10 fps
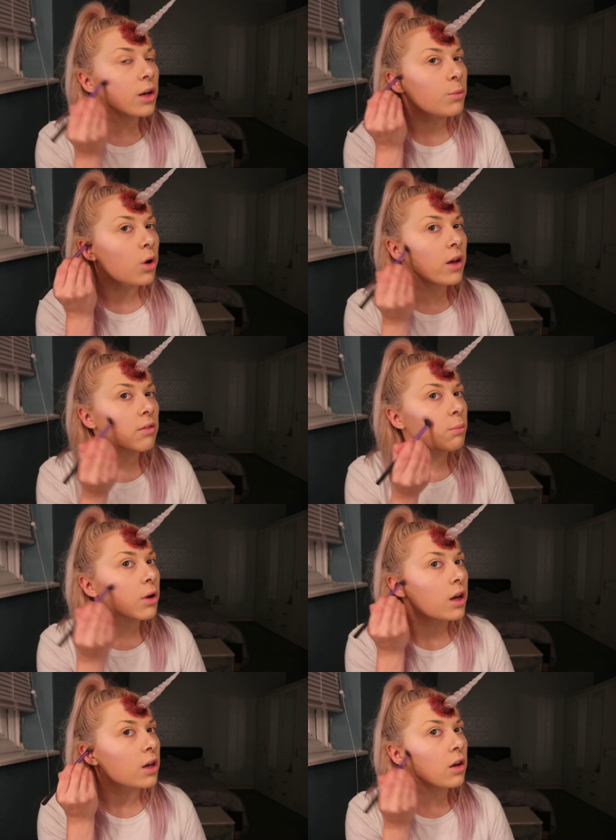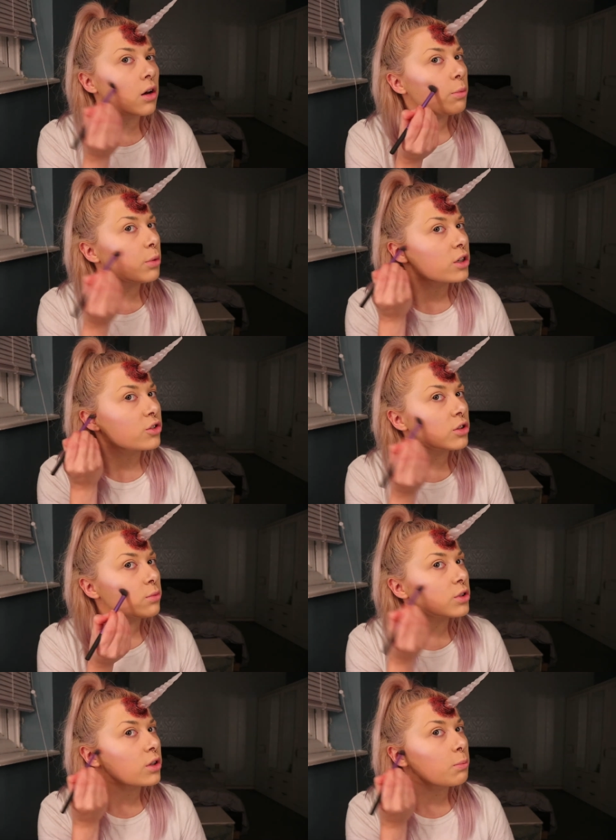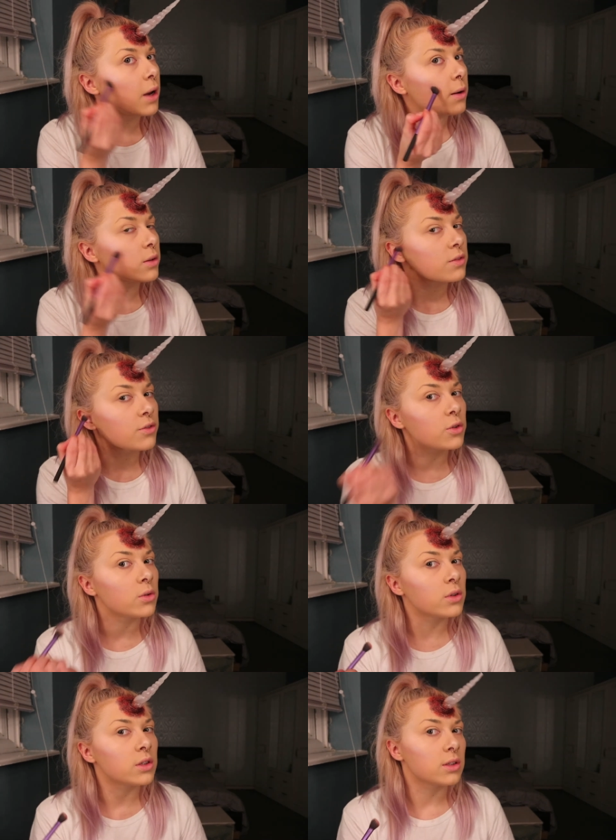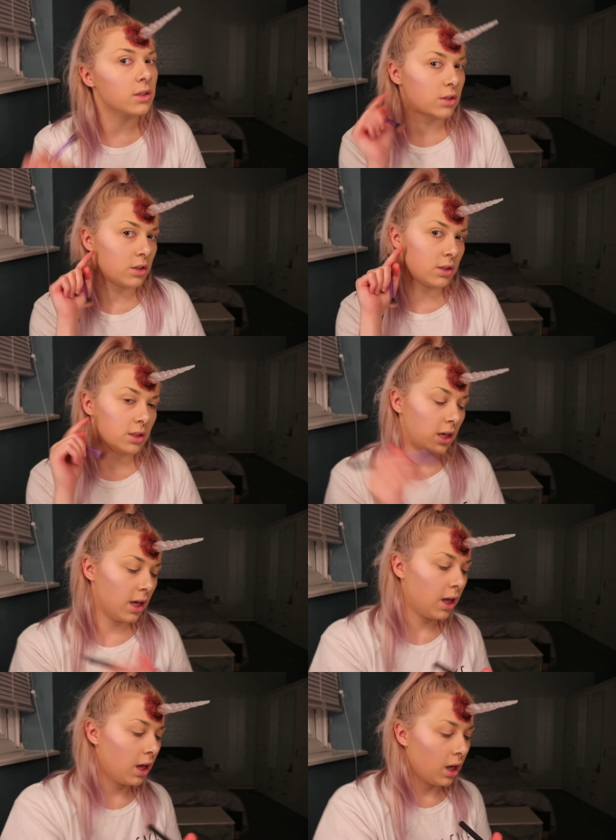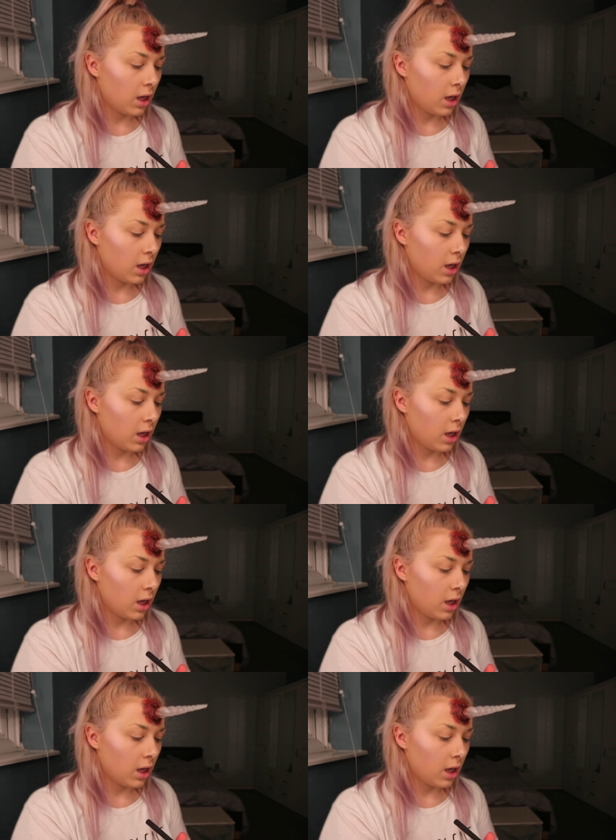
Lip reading: I'm not even putting a lot of pressure on. I'm just going backwards and forwards, as you can see,